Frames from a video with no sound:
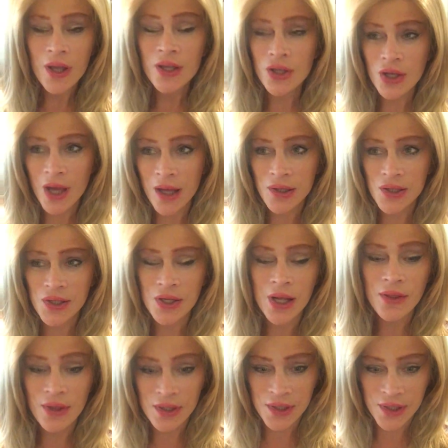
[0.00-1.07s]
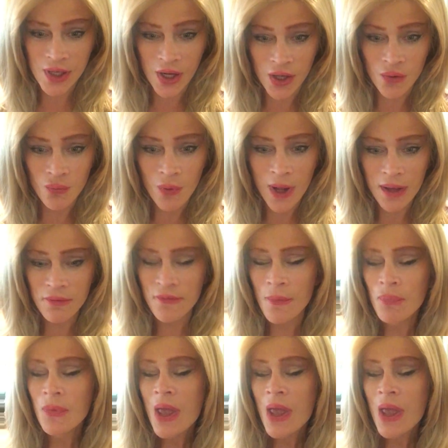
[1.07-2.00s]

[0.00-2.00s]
Yes, the second wife.